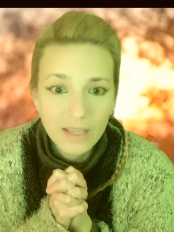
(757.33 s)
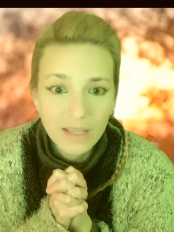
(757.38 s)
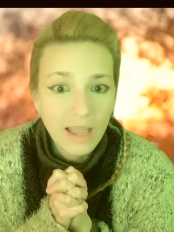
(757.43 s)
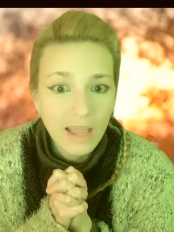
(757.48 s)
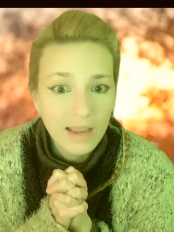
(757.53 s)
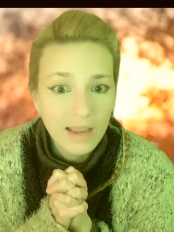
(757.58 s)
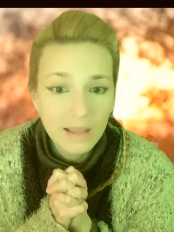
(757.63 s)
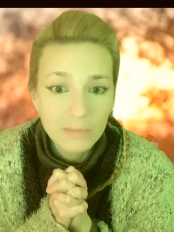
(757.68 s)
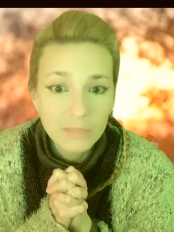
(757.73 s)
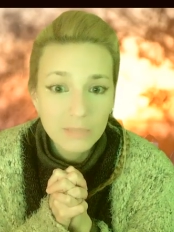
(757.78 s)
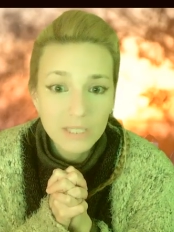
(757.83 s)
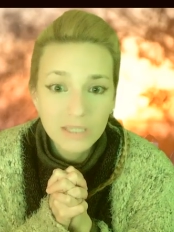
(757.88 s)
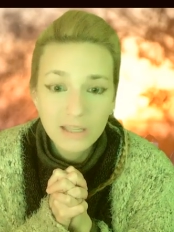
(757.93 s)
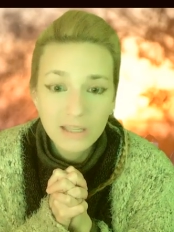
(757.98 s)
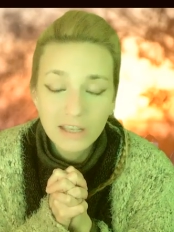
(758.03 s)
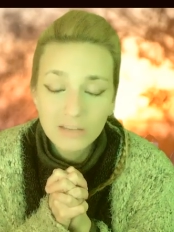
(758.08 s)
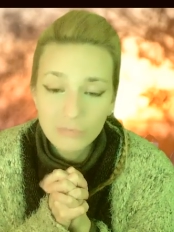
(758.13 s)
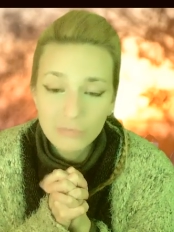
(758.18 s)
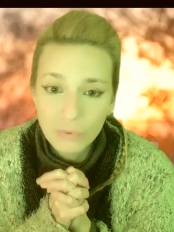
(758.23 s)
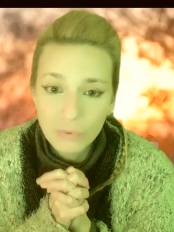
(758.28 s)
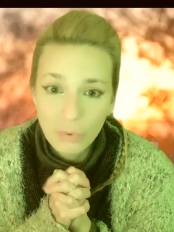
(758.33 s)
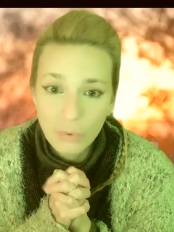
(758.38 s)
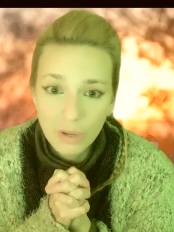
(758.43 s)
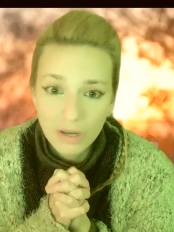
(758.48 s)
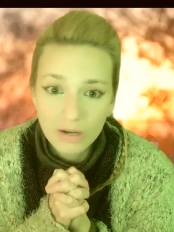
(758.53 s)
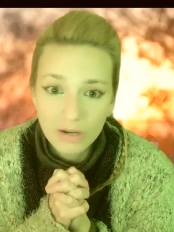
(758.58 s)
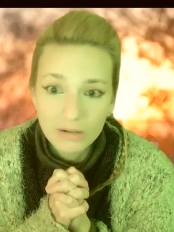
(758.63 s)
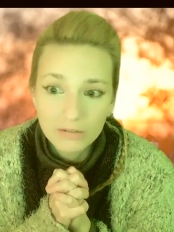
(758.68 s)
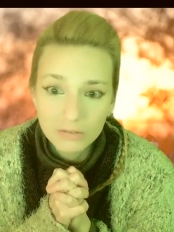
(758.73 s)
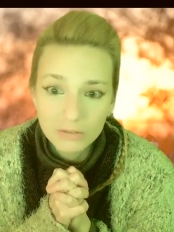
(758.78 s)
and i mean
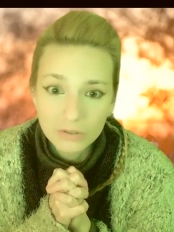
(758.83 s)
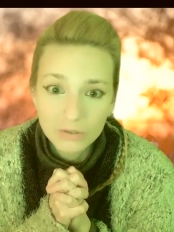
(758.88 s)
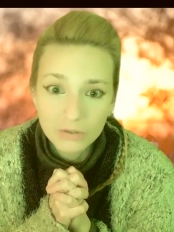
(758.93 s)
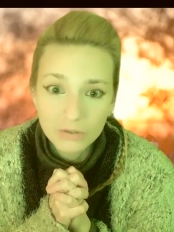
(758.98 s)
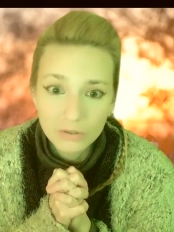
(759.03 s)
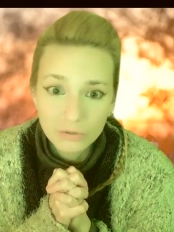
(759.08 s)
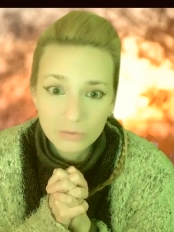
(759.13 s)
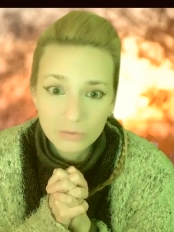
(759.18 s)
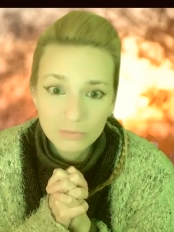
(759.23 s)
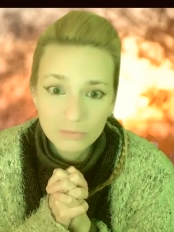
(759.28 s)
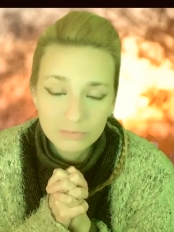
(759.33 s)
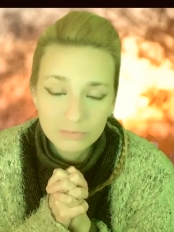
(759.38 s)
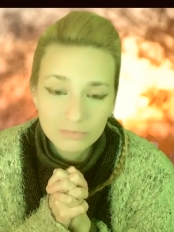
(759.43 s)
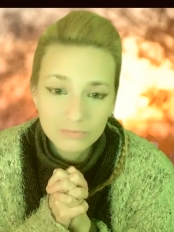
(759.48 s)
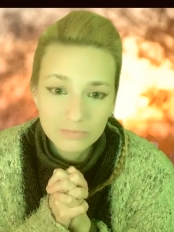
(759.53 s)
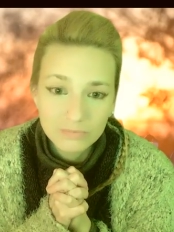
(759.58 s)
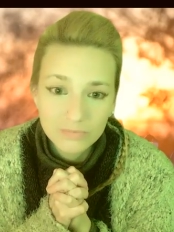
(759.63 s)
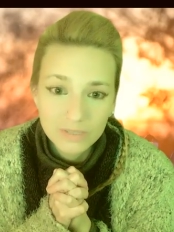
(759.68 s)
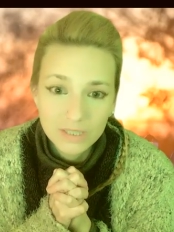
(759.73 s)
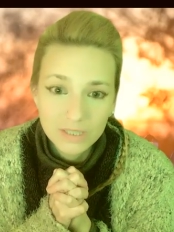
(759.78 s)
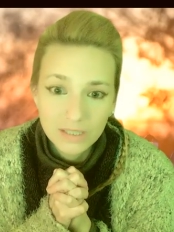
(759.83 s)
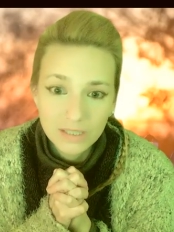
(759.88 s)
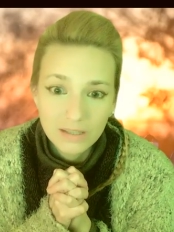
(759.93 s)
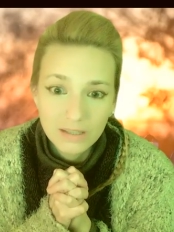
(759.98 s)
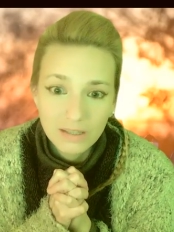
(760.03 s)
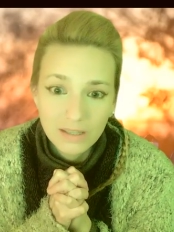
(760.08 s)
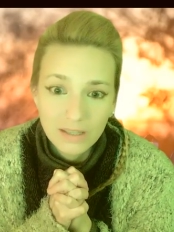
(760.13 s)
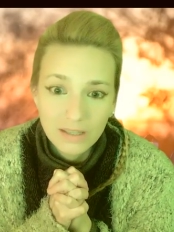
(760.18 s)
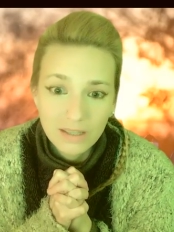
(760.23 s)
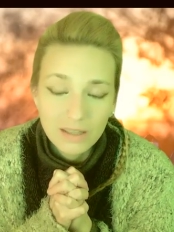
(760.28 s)
everywhere you know
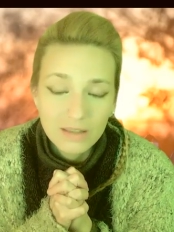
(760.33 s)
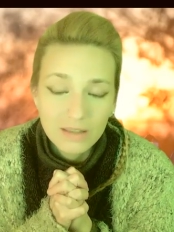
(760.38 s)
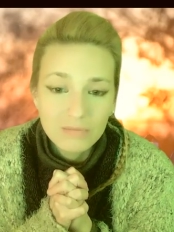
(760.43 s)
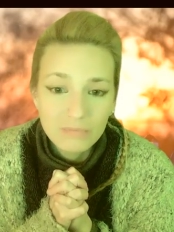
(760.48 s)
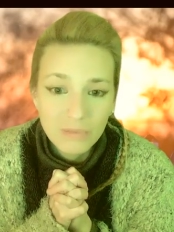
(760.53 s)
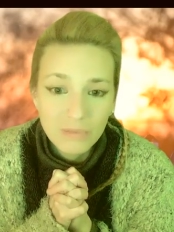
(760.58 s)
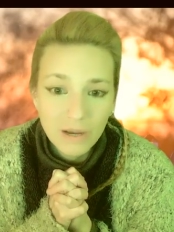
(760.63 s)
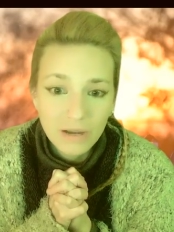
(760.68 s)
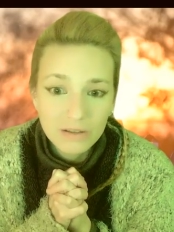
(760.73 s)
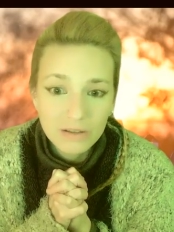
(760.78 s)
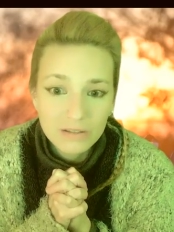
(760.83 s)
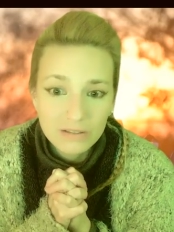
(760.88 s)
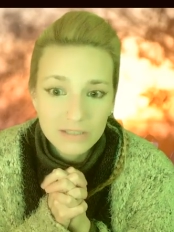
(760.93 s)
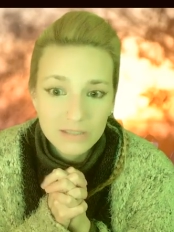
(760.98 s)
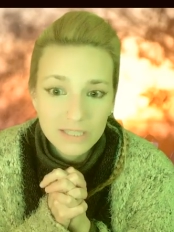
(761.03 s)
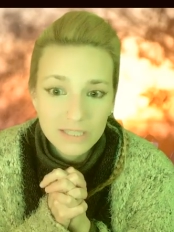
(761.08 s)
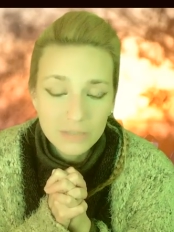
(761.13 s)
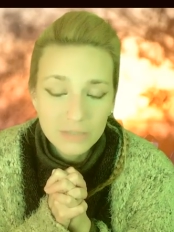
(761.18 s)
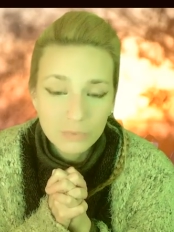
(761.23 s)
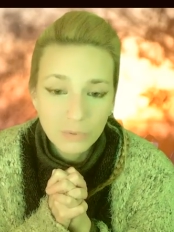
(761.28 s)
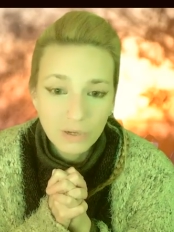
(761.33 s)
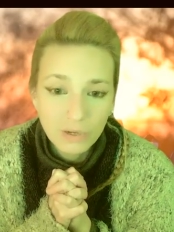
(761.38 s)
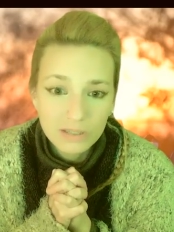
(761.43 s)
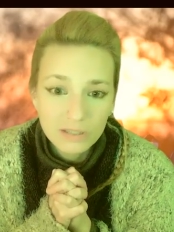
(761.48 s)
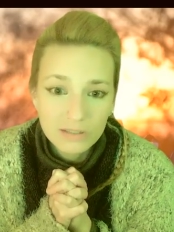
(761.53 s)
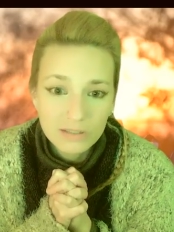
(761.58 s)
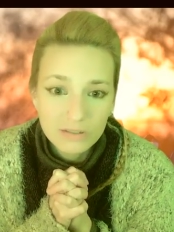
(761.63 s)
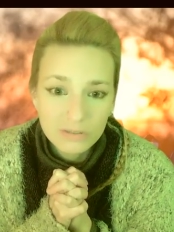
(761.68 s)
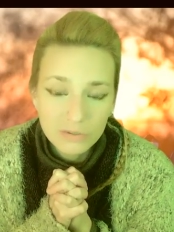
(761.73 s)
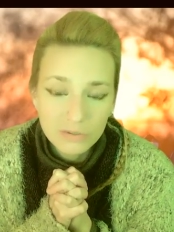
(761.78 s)
but these
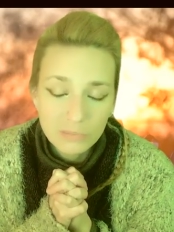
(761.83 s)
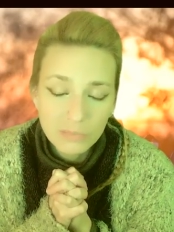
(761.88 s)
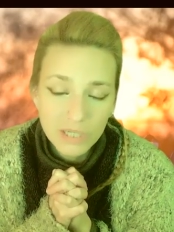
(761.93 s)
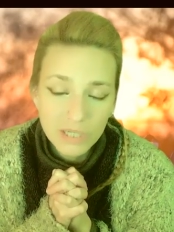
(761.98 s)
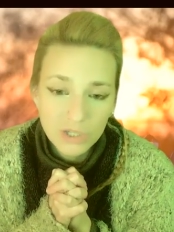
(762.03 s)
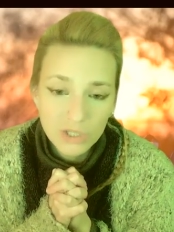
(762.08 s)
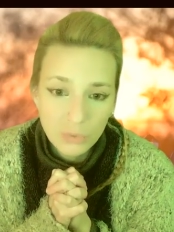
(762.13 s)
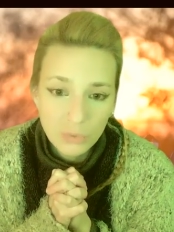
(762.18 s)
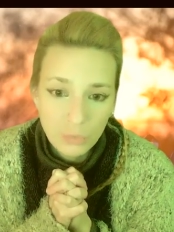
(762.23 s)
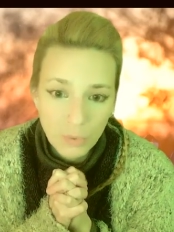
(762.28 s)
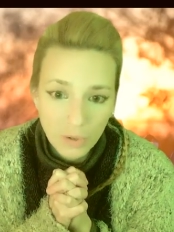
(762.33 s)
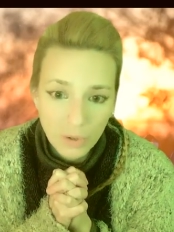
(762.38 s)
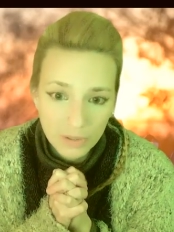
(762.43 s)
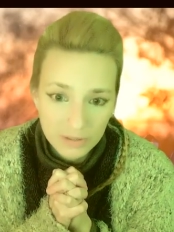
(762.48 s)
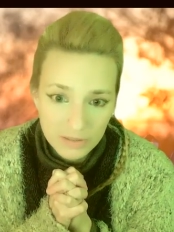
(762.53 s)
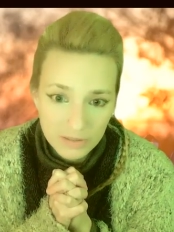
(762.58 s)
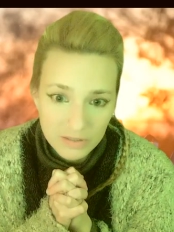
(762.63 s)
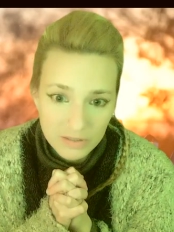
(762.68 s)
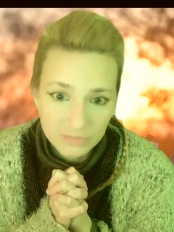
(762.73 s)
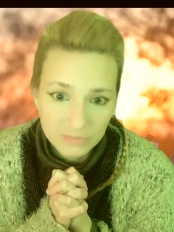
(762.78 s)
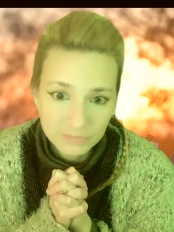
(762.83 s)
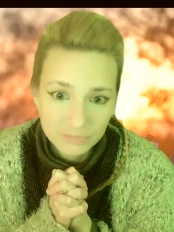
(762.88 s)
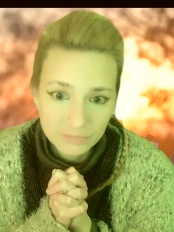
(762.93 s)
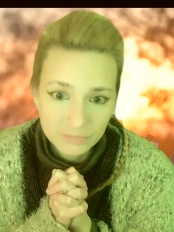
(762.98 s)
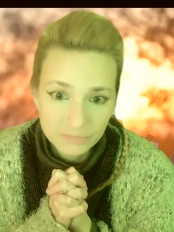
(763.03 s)
ones the major ones